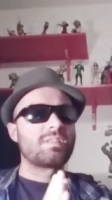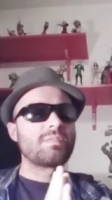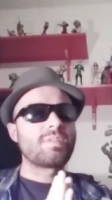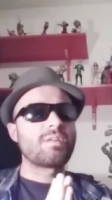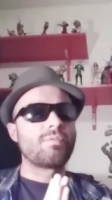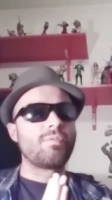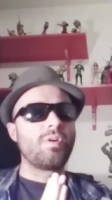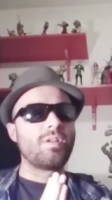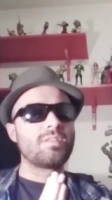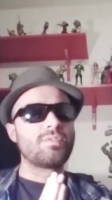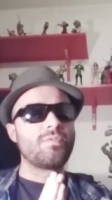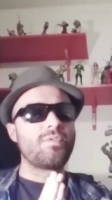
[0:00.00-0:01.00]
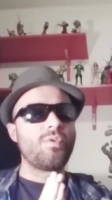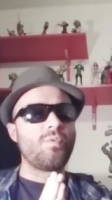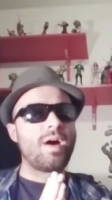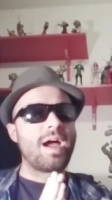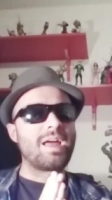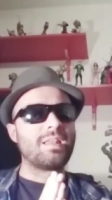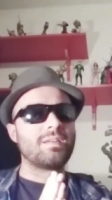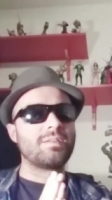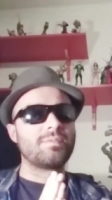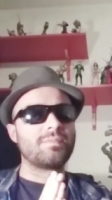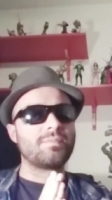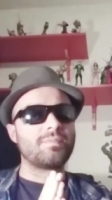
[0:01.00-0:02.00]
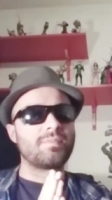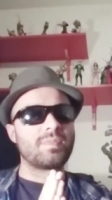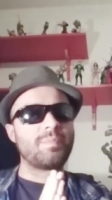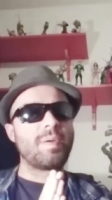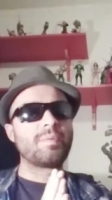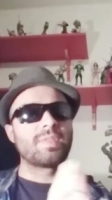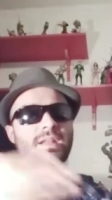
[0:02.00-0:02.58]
Something I wanted to do for a while. The people